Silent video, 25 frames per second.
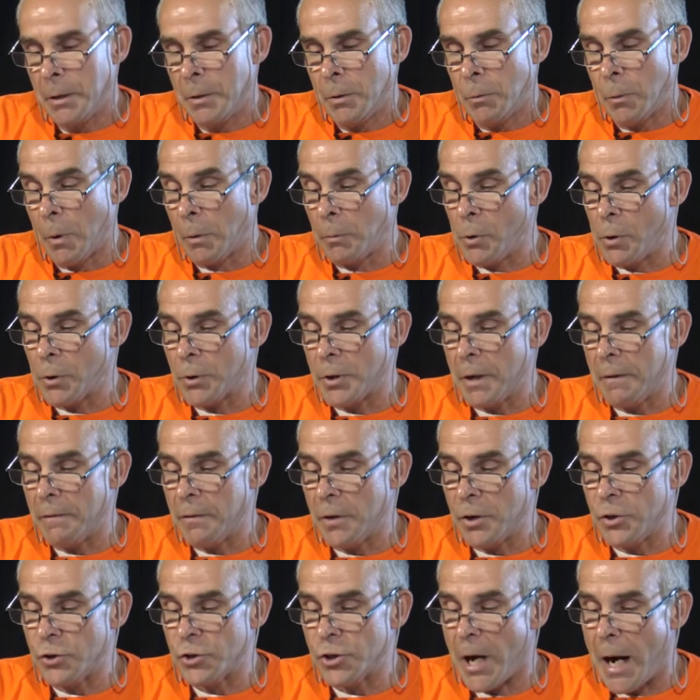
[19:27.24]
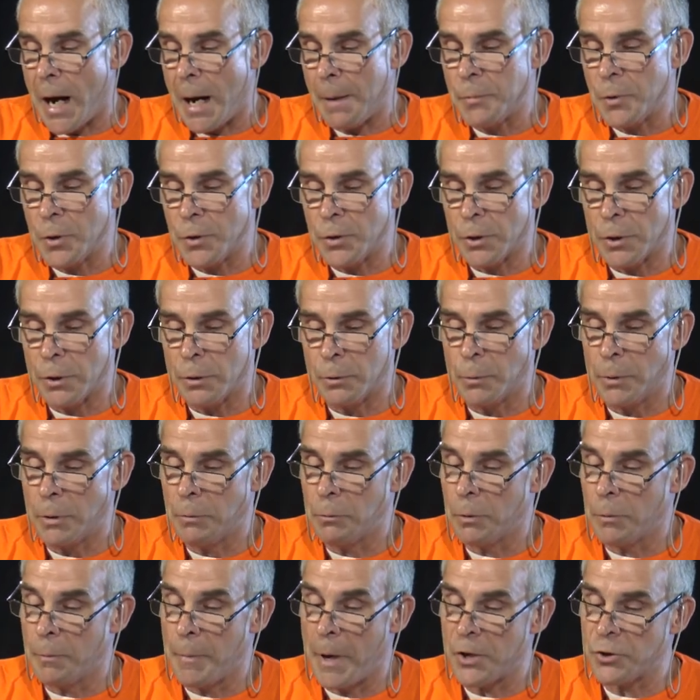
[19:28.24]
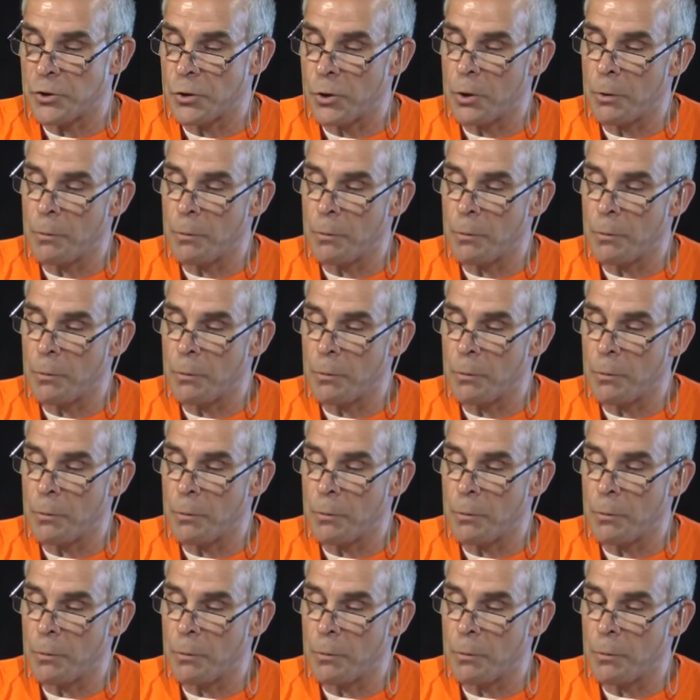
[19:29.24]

When we are given a job to do, we will measure